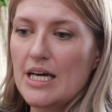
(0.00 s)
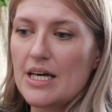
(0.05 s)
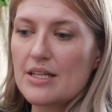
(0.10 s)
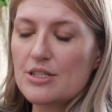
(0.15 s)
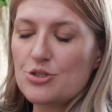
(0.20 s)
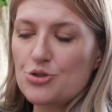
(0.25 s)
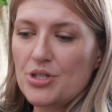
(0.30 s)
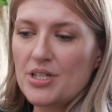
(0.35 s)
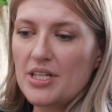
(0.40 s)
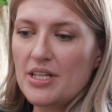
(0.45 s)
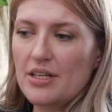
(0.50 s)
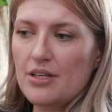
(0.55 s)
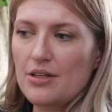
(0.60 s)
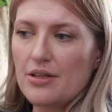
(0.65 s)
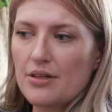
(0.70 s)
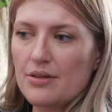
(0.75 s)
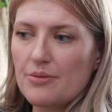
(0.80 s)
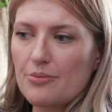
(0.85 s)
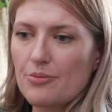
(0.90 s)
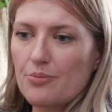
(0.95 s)
The
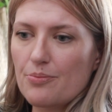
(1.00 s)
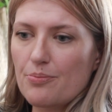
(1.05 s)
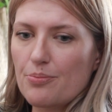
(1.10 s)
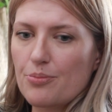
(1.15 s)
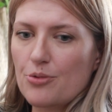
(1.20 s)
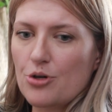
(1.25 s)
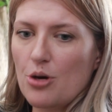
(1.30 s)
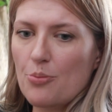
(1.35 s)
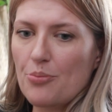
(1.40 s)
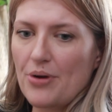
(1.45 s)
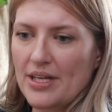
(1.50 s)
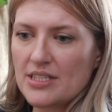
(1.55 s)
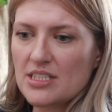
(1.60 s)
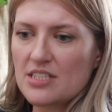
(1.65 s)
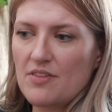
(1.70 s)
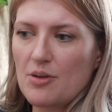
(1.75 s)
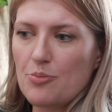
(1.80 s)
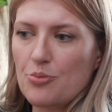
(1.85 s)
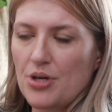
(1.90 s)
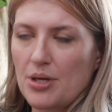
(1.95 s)
treaty
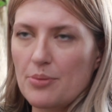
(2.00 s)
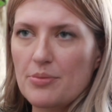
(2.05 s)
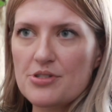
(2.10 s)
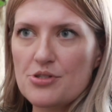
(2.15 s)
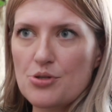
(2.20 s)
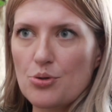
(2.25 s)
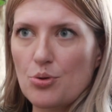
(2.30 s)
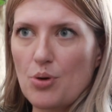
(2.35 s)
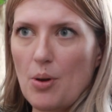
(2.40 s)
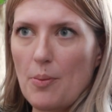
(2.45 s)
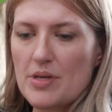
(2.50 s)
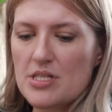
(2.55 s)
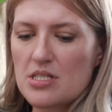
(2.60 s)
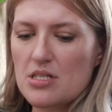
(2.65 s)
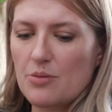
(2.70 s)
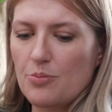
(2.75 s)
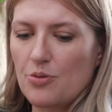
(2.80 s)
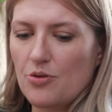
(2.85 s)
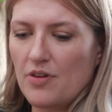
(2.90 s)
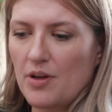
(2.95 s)
comprehensively prohibits nuclear
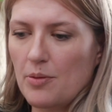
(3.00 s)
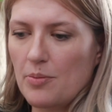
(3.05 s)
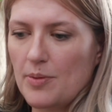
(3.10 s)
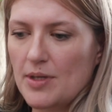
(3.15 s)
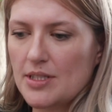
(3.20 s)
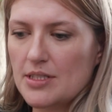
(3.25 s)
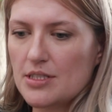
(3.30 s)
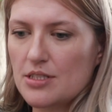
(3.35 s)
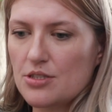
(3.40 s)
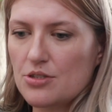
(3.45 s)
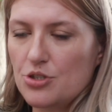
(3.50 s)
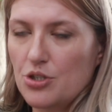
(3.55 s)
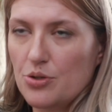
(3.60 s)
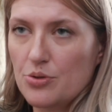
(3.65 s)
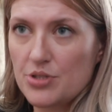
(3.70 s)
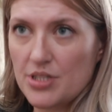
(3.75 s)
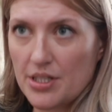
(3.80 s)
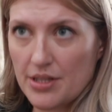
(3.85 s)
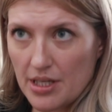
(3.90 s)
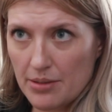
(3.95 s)
weapons. It prohibits
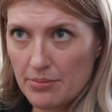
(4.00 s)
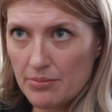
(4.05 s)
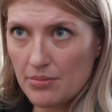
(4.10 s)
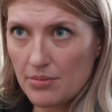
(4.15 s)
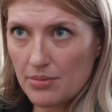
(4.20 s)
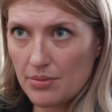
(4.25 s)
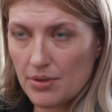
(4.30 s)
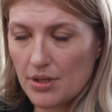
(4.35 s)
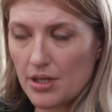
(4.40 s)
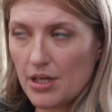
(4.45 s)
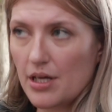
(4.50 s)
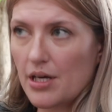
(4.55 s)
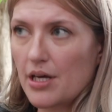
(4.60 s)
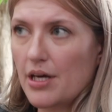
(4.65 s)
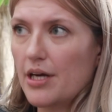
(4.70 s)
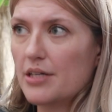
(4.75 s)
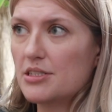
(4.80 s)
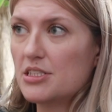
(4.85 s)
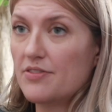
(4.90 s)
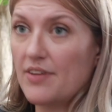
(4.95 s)
using them,
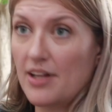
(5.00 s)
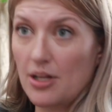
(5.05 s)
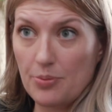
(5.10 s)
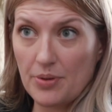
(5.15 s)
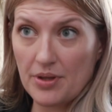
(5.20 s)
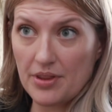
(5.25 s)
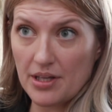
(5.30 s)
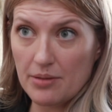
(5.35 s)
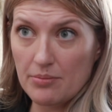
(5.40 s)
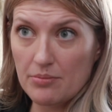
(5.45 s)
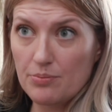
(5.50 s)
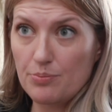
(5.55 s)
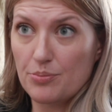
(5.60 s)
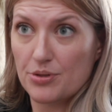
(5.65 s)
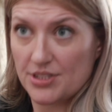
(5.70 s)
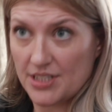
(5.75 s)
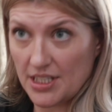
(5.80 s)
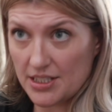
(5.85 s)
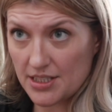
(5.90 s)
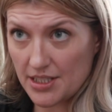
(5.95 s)
developing them,
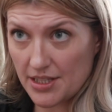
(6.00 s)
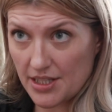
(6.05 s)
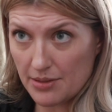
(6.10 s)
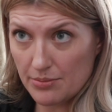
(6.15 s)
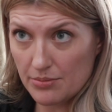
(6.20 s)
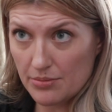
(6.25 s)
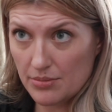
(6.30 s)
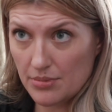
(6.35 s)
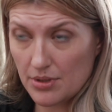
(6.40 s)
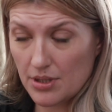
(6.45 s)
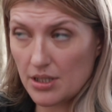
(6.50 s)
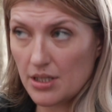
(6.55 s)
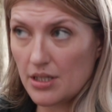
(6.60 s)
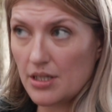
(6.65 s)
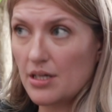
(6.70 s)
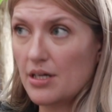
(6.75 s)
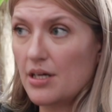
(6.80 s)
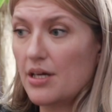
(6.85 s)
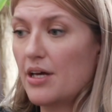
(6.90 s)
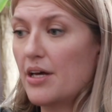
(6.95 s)
possessing them.
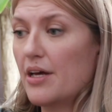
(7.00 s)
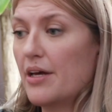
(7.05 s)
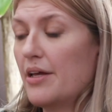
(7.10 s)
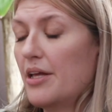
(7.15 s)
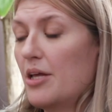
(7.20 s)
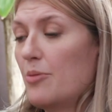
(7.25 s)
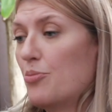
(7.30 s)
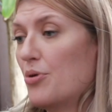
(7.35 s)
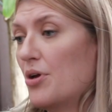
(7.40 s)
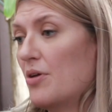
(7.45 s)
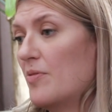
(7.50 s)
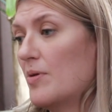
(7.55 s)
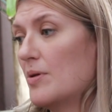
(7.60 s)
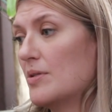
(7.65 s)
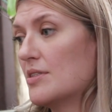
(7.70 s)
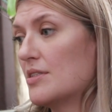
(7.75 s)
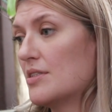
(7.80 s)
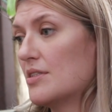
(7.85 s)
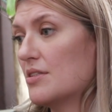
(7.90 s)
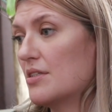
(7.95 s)
It
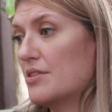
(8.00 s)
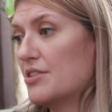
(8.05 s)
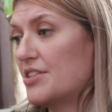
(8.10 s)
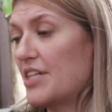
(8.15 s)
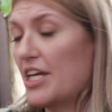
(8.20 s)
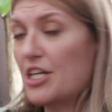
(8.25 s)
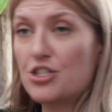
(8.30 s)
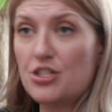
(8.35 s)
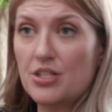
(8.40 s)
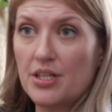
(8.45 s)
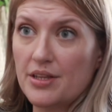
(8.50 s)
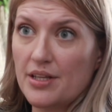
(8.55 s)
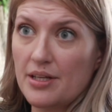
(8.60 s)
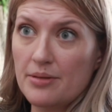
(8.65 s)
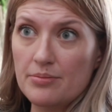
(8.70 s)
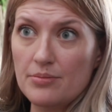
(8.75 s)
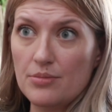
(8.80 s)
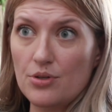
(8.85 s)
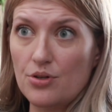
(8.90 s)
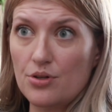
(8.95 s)
prohibits stationing
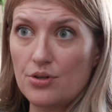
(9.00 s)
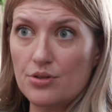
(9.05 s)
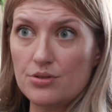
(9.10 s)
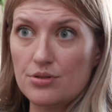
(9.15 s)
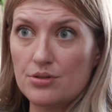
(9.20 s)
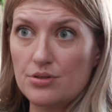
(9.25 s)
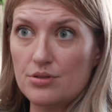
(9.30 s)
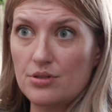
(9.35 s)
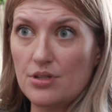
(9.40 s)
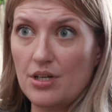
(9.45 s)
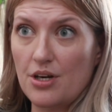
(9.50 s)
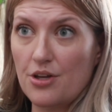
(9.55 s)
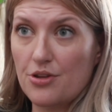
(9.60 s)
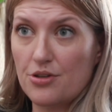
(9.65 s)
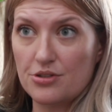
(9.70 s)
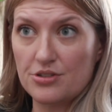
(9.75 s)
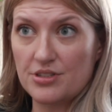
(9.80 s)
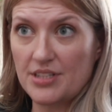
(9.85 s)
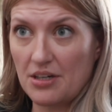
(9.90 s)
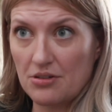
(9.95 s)
them on
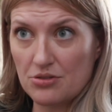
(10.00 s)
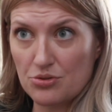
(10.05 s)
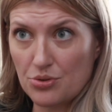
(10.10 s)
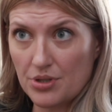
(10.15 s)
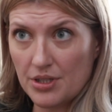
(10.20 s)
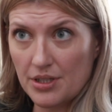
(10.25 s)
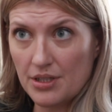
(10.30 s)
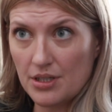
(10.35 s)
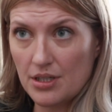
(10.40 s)
others' territory.